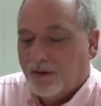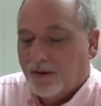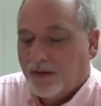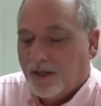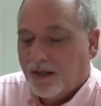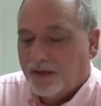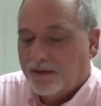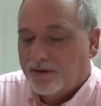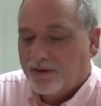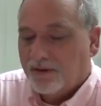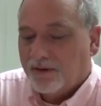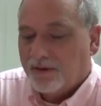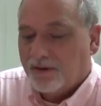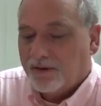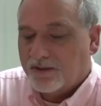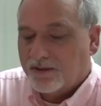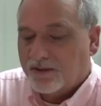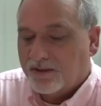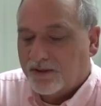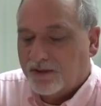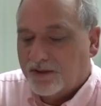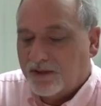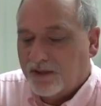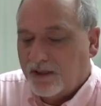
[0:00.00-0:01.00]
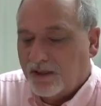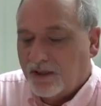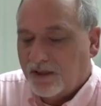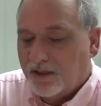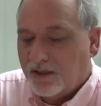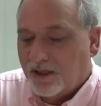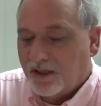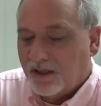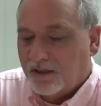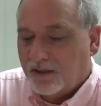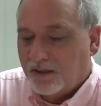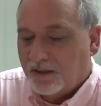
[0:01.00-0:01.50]
Okay, so this is a
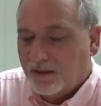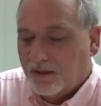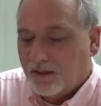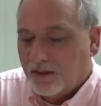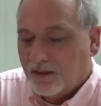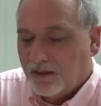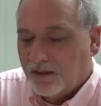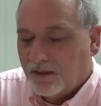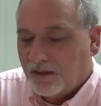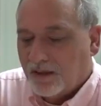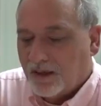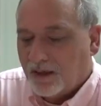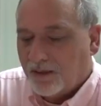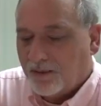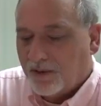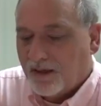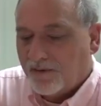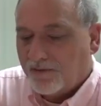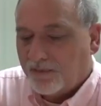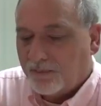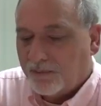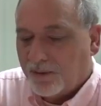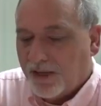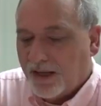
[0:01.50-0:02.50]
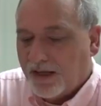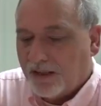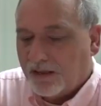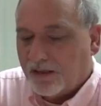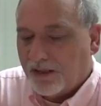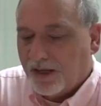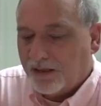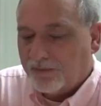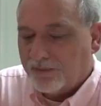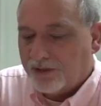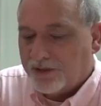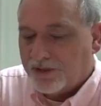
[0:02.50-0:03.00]
de-indent. Now we have a blank
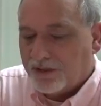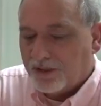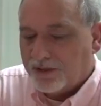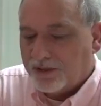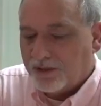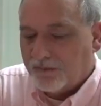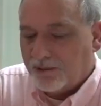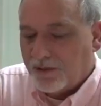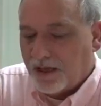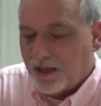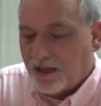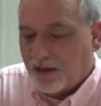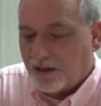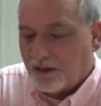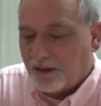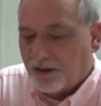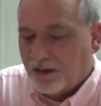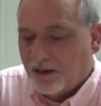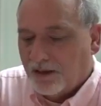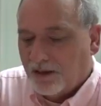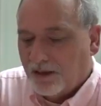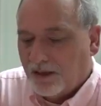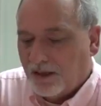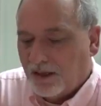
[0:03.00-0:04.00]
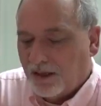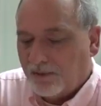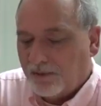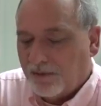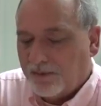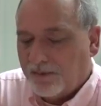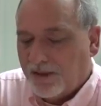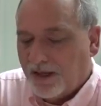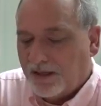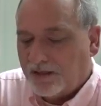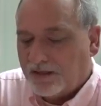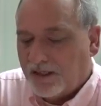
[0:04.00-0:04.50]
line, which doesn't matter, and
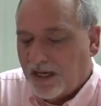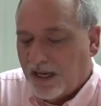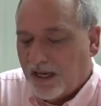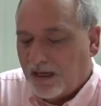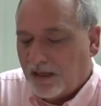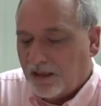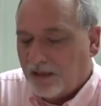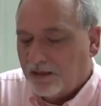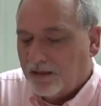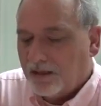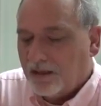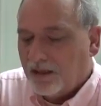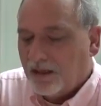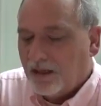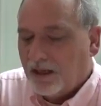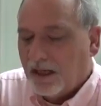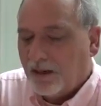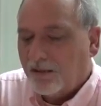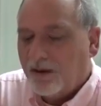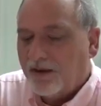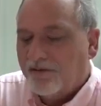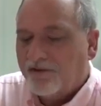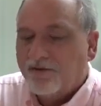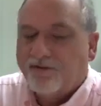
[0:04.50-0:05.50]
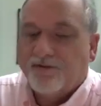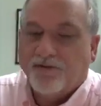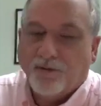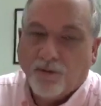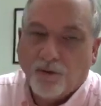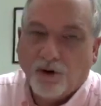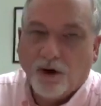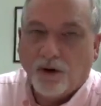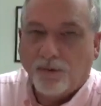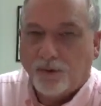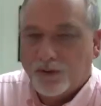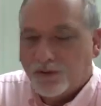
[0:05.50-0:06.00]
we maintain it. Now we have a
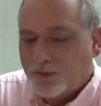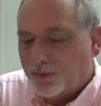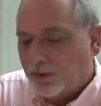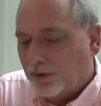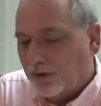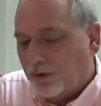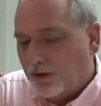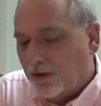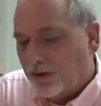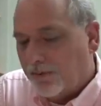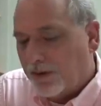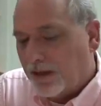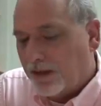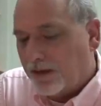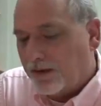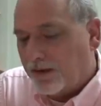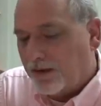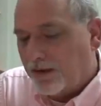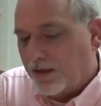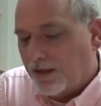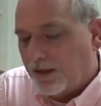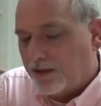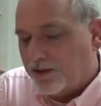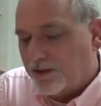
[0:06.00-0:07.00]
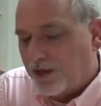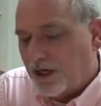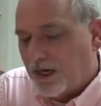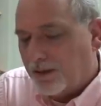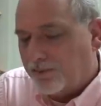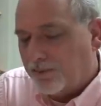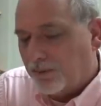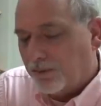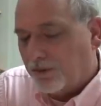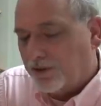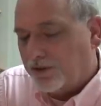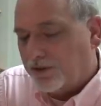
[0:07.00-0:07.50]
for, which we'll learn about in the next
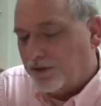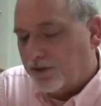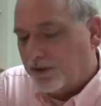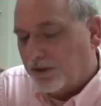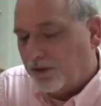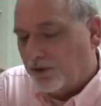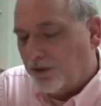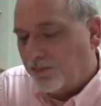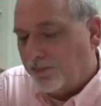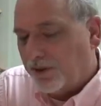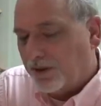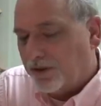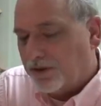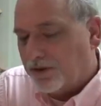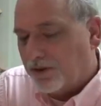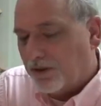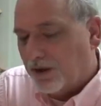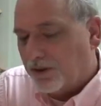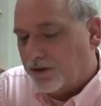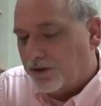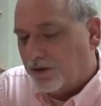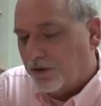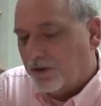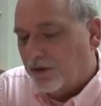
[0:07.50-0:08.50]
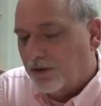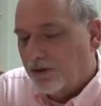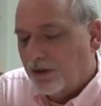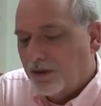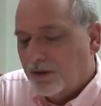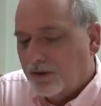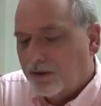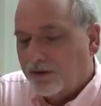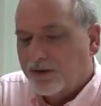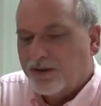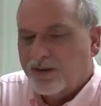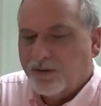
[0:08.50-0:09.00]
chapter, which is a looping structure.
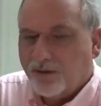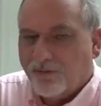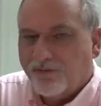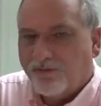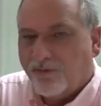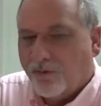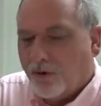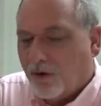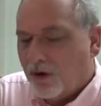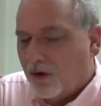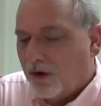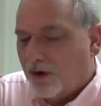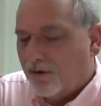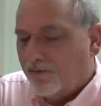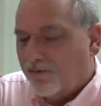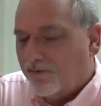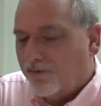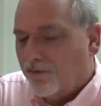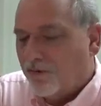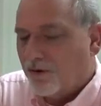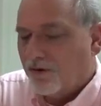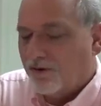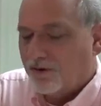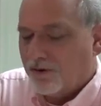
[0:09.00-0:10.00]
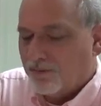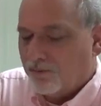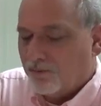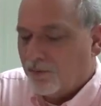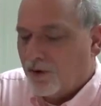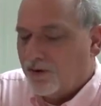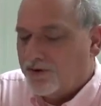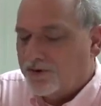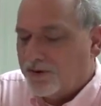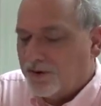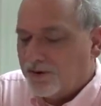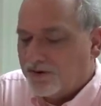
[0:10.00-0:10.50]
Let's do a for
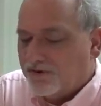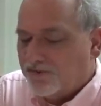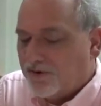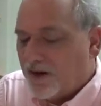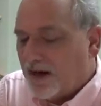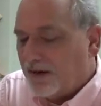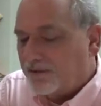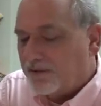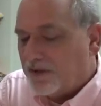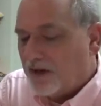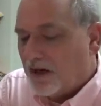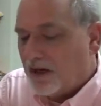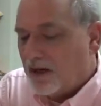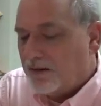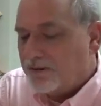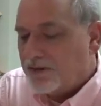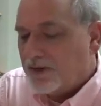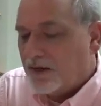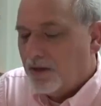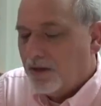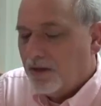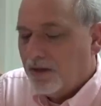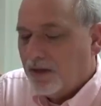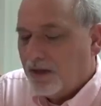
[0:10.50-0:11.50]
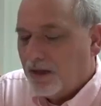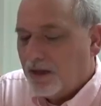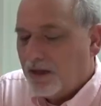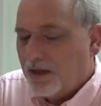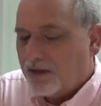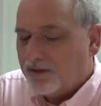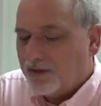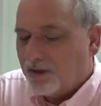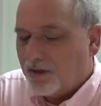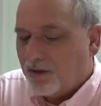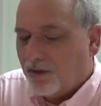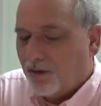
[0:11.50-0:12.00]
runs this 5 times. It
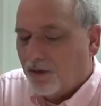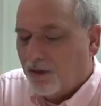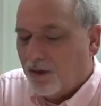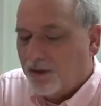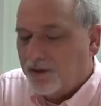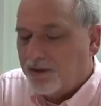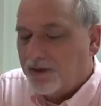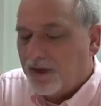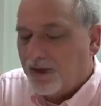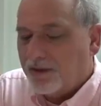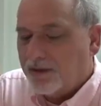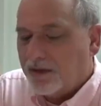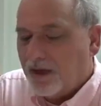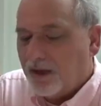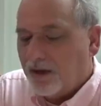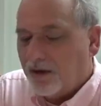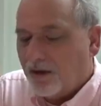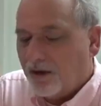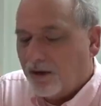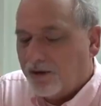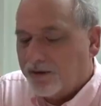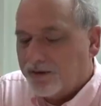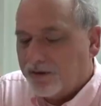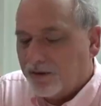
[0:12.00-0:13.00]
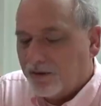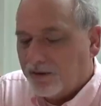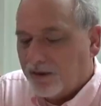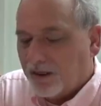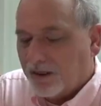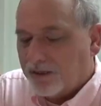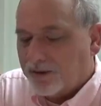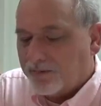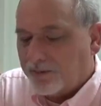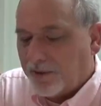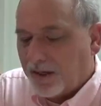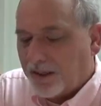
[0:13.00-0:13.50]
has a colon, and it also
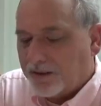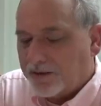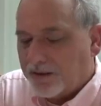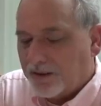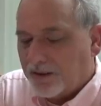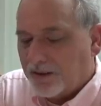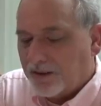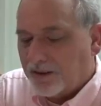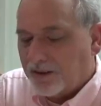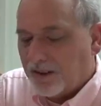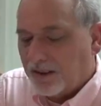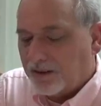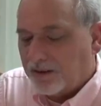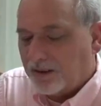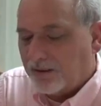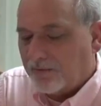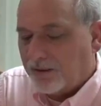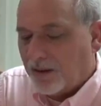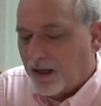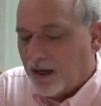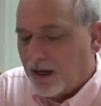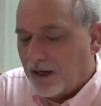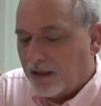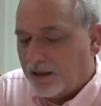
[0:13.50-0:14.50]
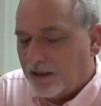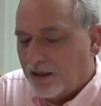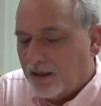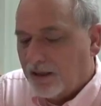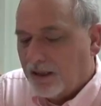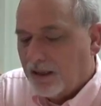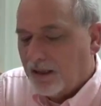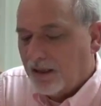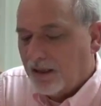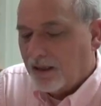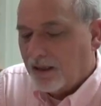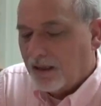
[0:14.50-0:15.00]
expects an indented block.
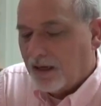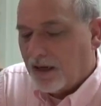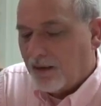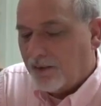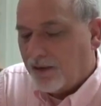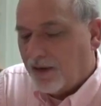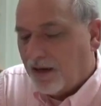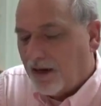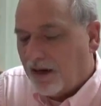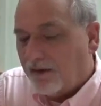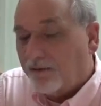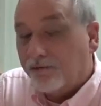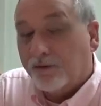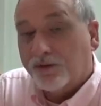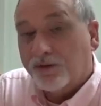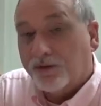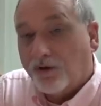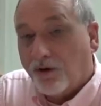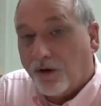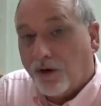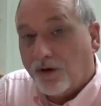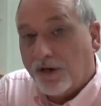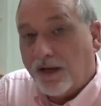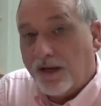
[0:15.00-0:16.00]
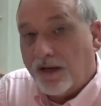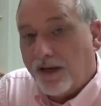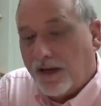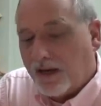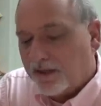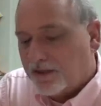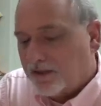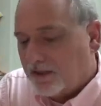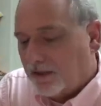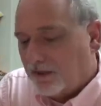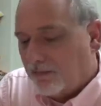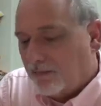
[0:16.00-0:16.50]
Now we have what's called a
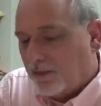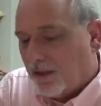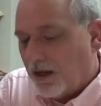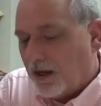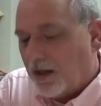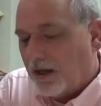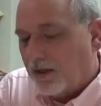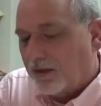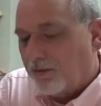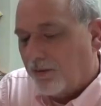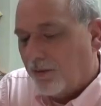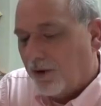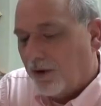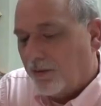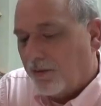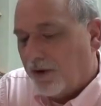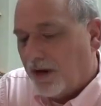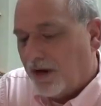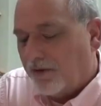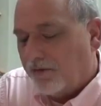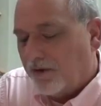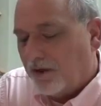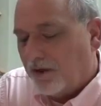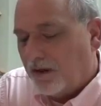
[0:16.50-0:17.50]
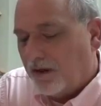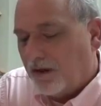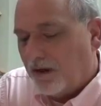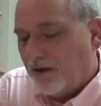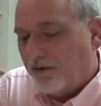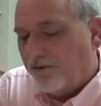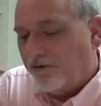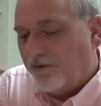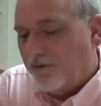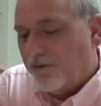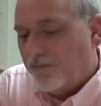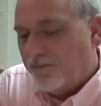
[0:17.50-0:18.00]
nested block, where we have an
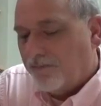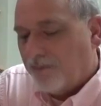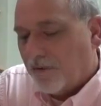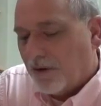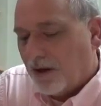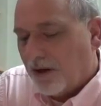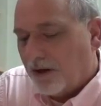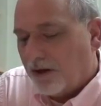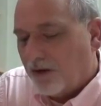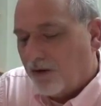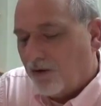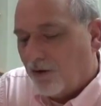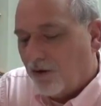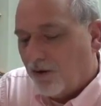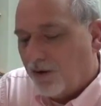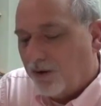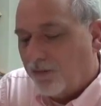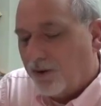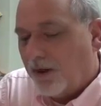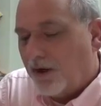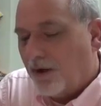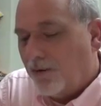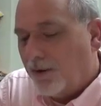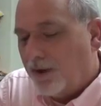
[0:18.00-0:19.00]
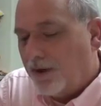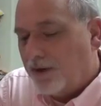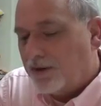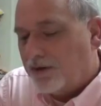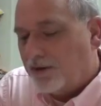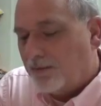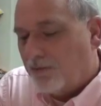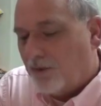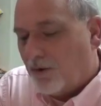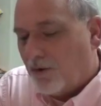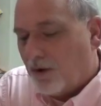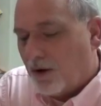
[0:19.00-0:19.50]
if and a colon, and we go in
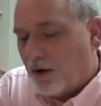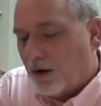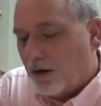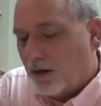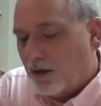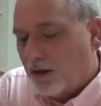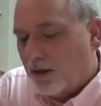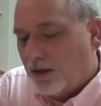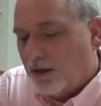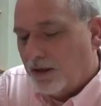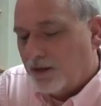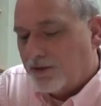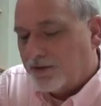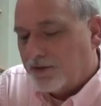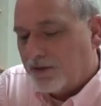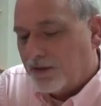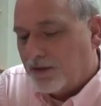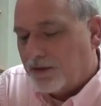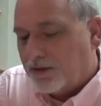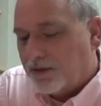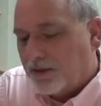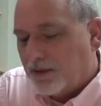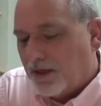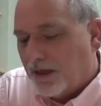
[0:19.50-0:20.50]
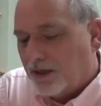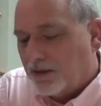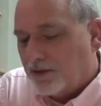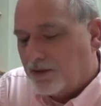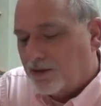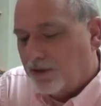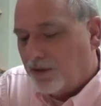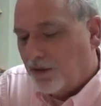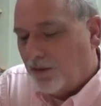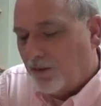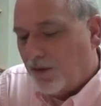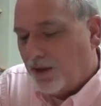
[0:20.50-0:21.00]
some more. So this is like
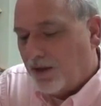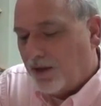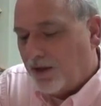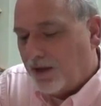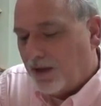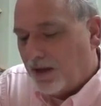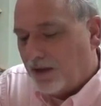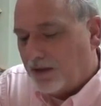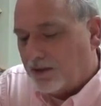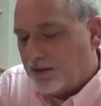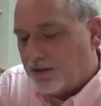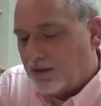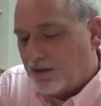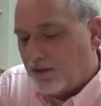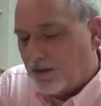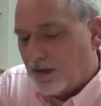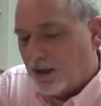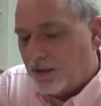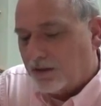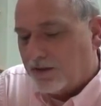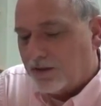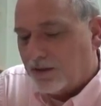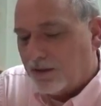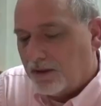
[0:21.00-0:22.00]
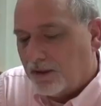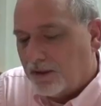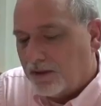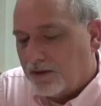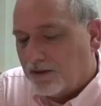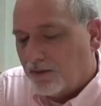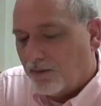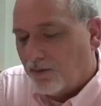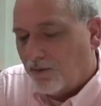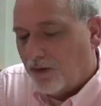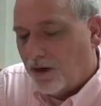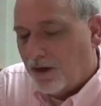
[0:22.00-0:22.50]
2 indents, right? So these
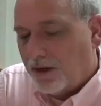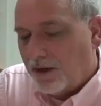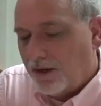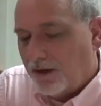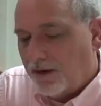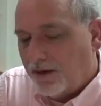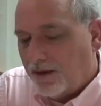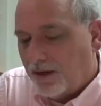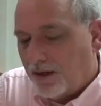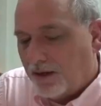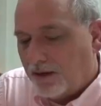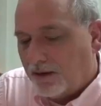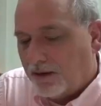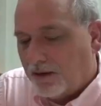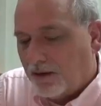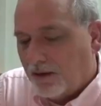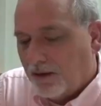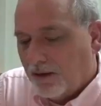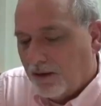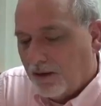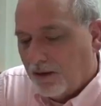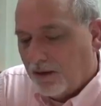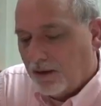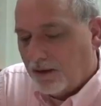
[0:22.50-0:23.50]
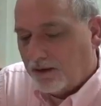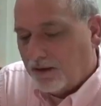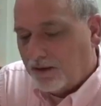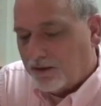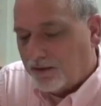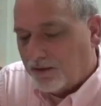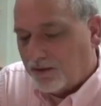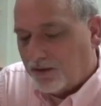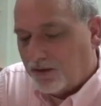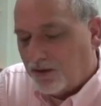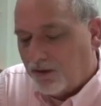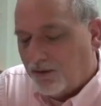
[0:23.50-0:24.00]
are 1 indent, and
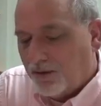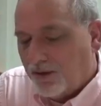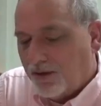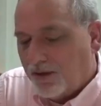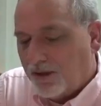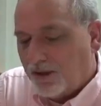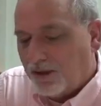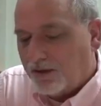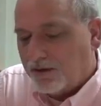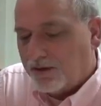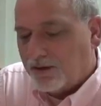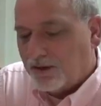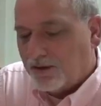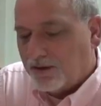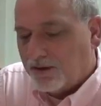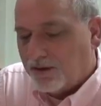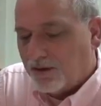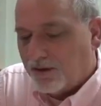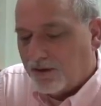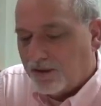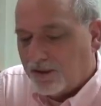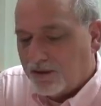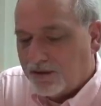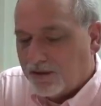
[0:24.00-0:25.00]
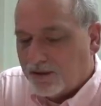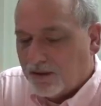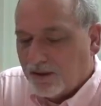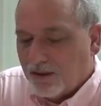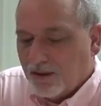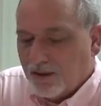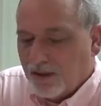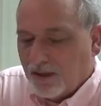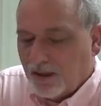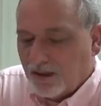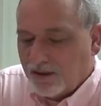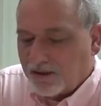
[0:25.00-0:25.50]
these are 2 indents. And so this
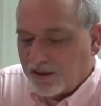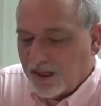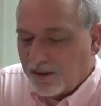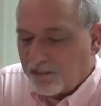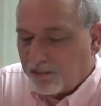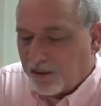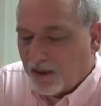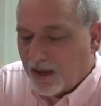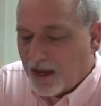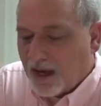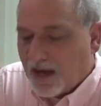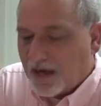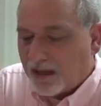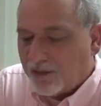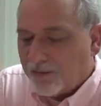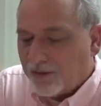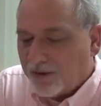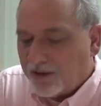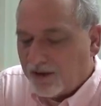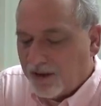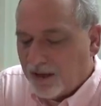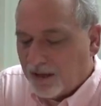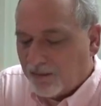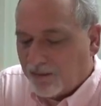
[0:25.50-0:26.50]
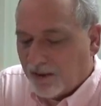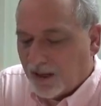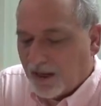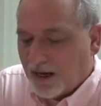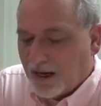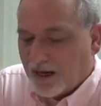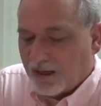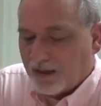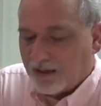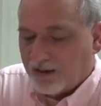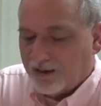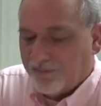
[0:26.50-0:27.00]
is a block within a
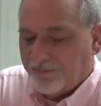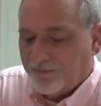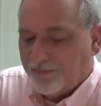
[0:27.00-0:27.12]
block.